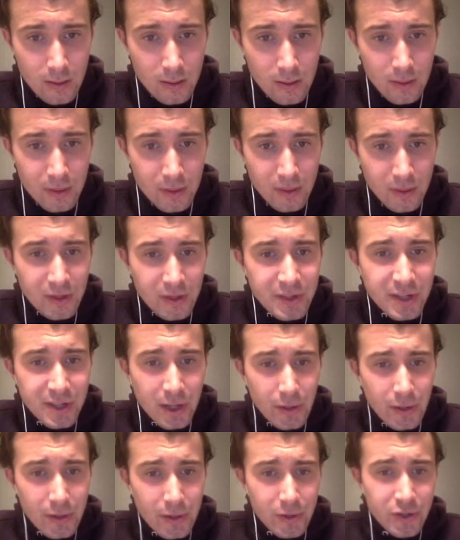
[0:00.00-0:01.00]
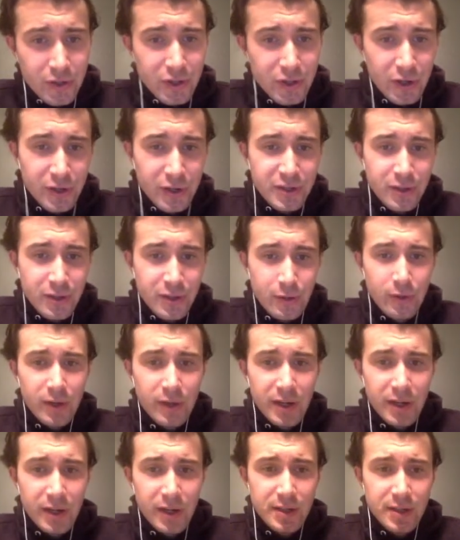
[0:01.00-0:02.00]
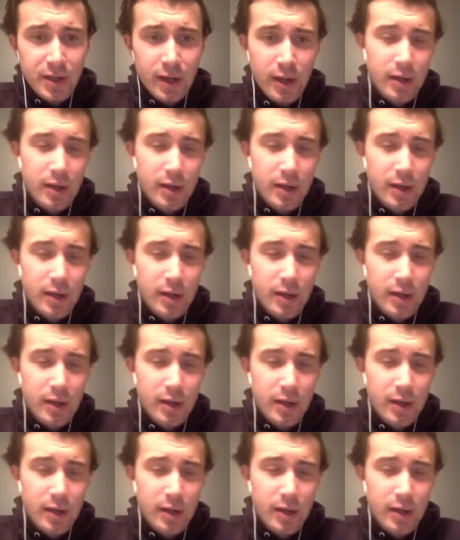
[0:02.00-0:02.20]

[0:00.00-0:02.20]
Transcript: Do you sell your shirts and hoodies?